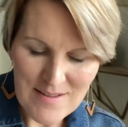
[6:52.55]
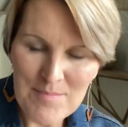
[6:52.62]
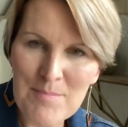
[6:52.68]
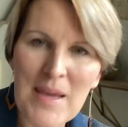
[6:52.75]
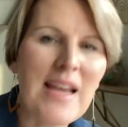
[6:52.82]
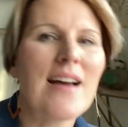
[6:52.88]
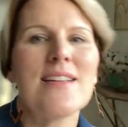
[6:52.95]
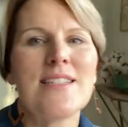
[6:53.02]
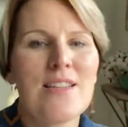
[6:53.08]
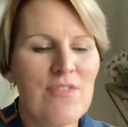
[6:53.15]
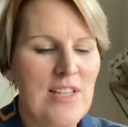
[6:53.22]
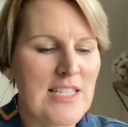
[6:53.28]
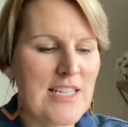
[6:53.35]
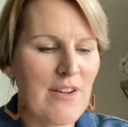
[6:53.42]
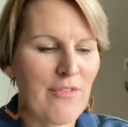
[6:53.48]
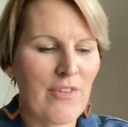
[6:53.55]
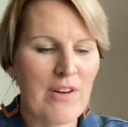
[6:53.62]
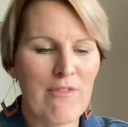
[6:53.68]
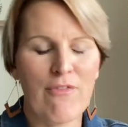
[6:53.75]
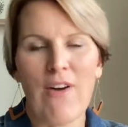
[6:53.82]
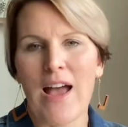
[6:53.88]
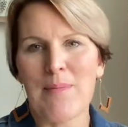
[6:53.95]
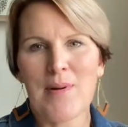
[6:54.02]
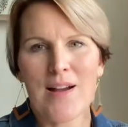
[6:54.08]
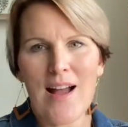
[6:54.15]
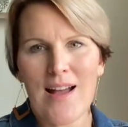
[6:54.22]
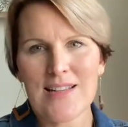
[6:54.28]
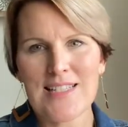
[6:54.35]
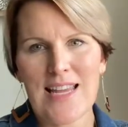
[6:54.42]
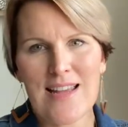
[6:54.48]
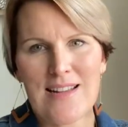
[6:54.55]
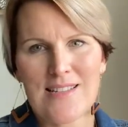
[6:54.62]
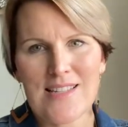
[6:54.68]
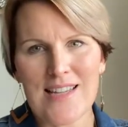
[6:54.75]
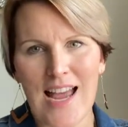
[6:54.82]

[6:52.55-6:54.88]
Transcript: because of the different fiber contents.